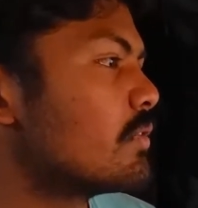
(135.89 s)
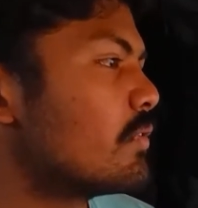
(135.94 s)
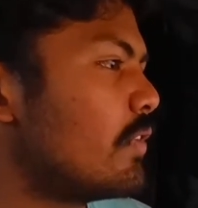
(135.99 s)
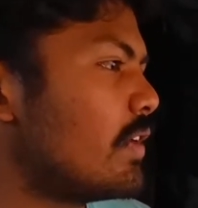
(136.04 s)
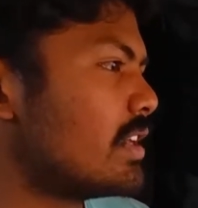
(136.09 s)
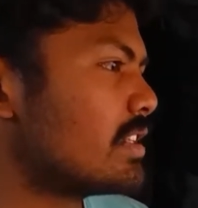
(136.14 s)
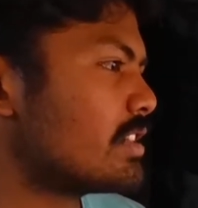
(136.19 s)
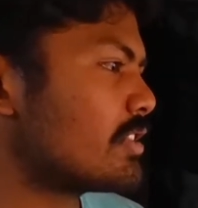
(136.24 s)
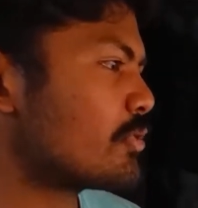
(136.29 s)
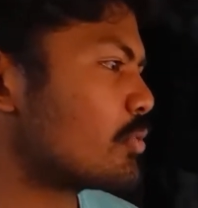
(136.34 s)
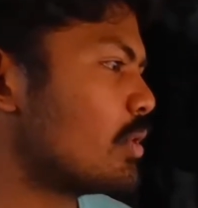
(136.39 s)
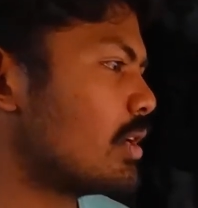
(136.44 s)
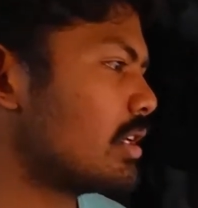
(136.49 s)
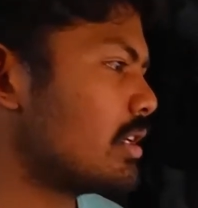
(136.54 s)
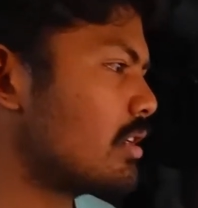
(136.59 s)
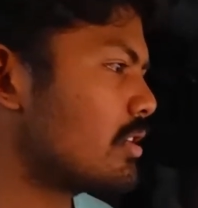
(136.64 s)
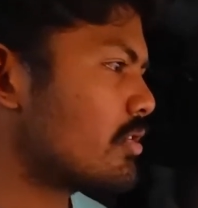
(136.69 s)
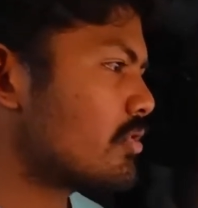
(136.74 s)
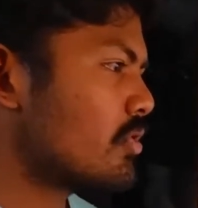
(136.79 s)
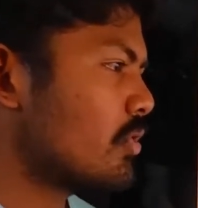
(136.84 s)
face as well
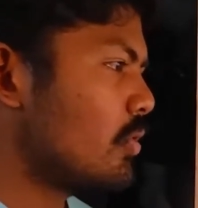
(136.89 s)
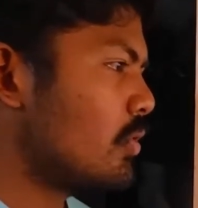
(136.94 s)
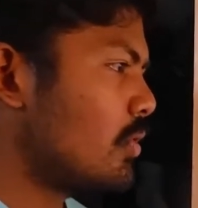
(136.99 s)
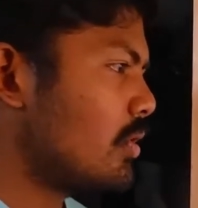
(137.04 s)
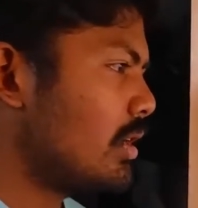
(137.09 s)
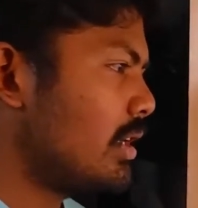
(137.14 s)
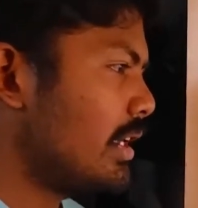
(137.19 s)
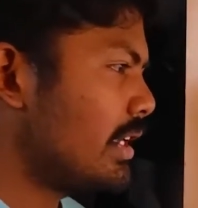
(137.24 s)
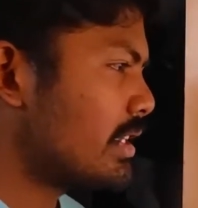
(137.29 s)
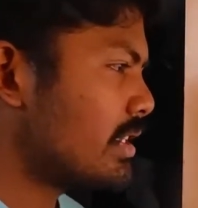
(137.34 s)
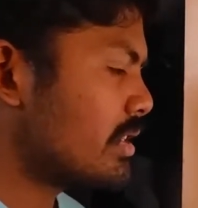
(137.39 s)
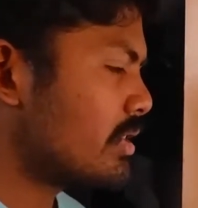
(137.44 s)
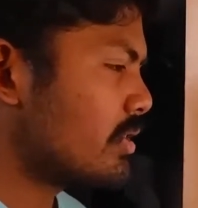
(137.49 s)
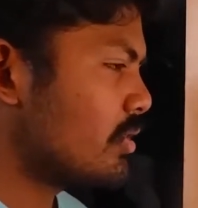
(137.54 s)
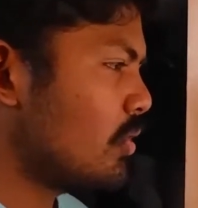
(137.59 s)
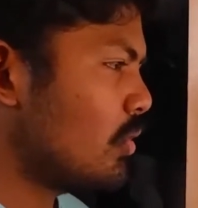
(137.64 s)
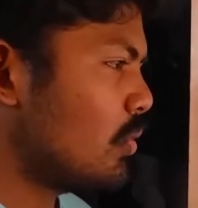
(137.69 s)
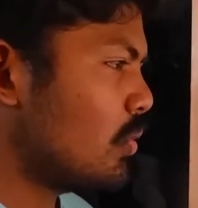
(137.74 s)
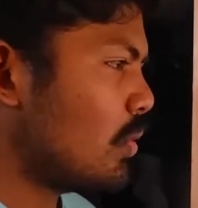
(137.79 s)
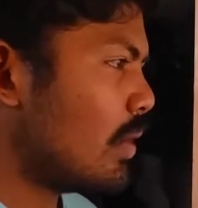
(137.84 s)
so let's
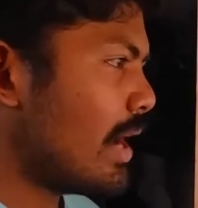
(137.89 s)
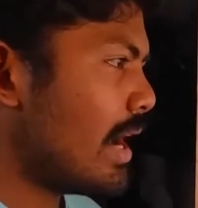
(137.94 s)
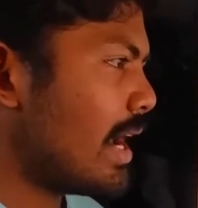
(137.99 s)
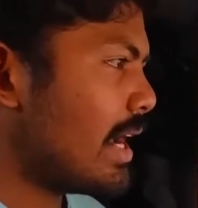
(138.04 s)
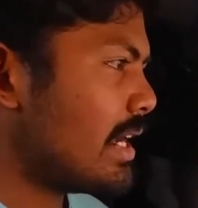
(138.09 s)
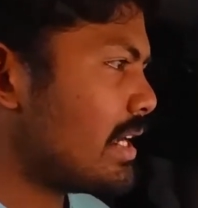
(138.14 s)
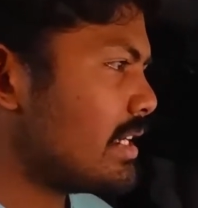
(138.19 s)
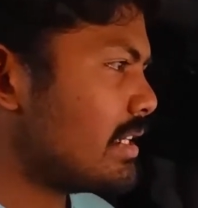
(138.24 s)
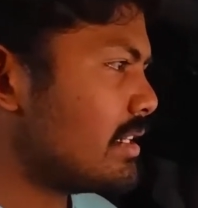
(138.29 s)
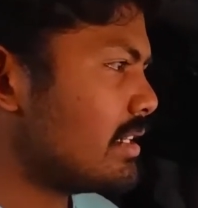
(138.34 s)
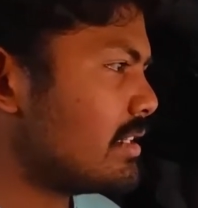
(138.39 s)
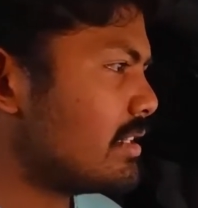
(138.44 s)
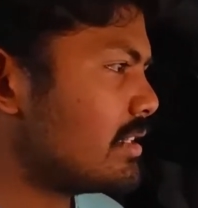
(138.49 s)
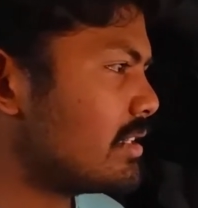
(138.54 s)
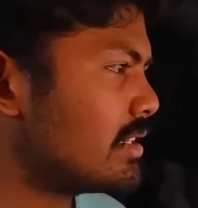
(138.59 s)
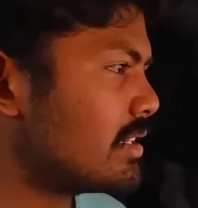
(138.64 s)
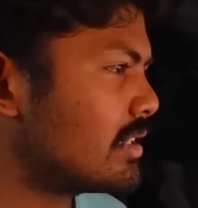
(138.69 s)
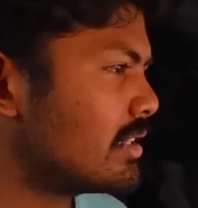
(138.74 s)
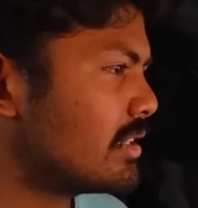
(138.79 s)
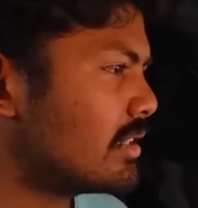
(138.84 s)
go and